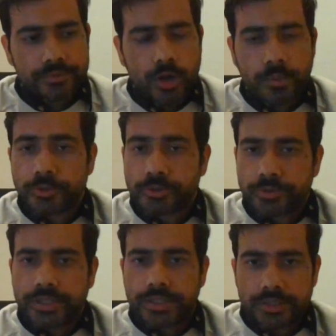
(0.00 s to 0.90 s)

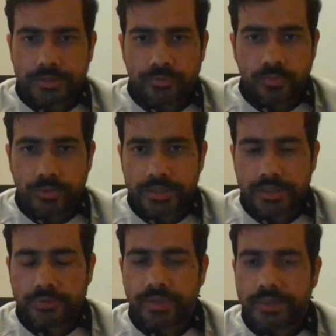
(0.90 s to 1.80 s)
opportunities for
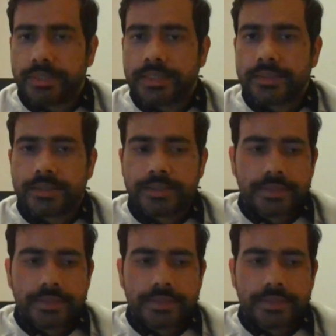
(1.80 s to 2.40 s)
working women,